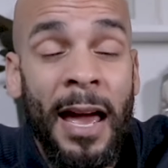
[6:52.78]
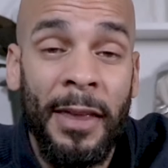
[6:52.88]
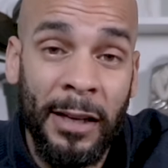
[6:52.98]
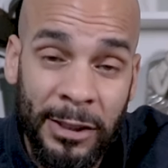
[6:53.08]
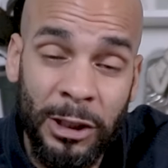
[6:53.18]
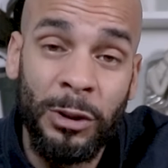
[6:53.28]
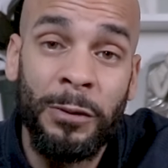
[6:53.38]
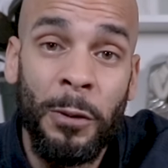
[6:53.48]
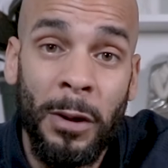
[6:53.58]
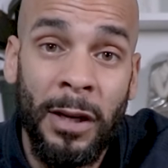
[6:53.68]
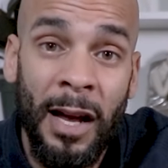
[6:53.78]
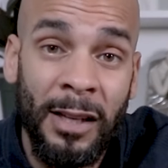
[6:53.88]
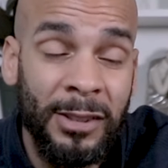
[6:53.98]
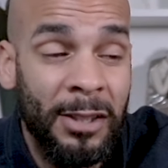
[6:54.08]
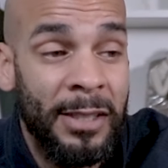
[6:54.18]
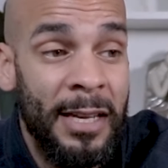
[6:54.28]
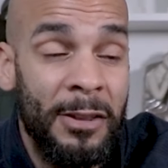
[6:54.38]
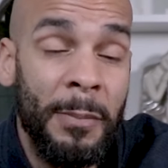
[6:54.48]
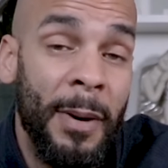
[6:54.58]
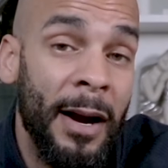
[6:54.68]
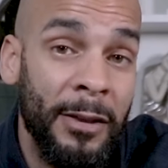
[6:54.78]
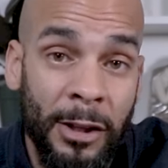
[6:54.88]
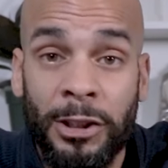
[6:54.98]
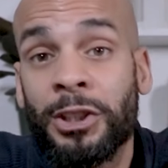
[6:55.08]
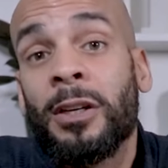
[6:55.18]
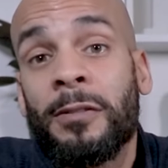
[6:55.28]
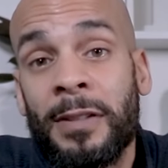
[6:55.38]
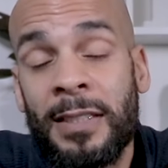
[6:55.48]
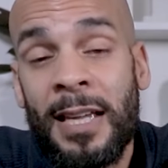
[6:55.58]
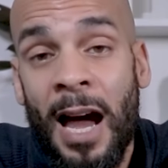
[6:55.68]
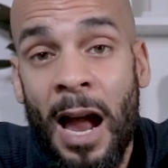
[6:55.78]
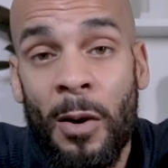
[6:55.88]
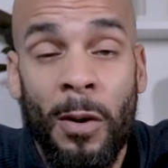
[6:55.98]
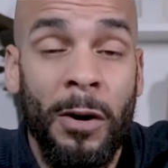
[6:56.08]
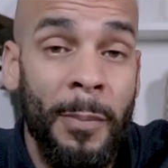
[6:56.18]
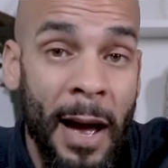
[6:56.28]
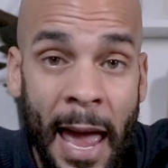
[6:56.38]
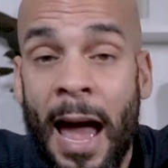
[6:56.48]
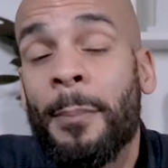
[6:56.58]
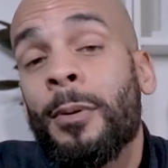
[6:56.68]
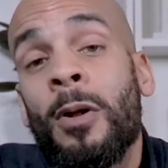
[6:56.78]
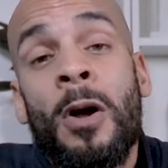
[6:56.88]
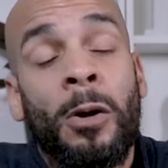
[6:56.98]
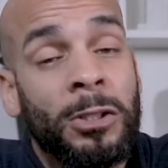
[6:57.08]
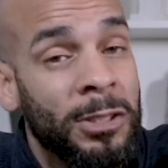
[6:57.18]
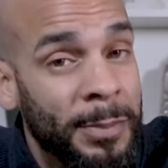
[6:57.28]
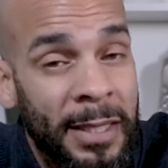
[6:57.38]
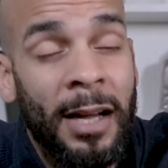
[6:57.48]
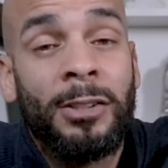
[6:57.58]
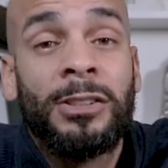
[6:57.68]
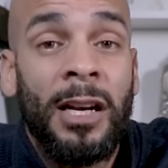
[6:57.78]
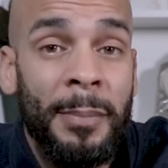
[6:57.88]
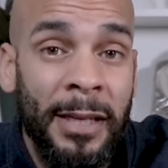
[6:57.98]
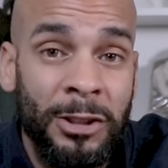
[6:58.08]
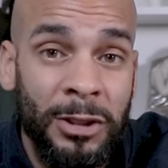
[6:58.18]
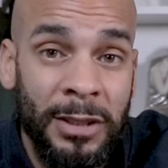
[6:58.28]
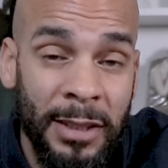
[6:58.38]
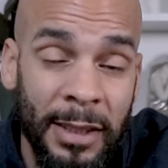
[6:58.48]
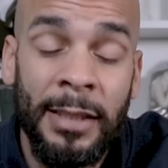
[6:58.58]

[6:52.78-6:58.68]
And that additional four hundred dollars, I could either buy another share of V T I, or I could buy Apple or something else that I'm interested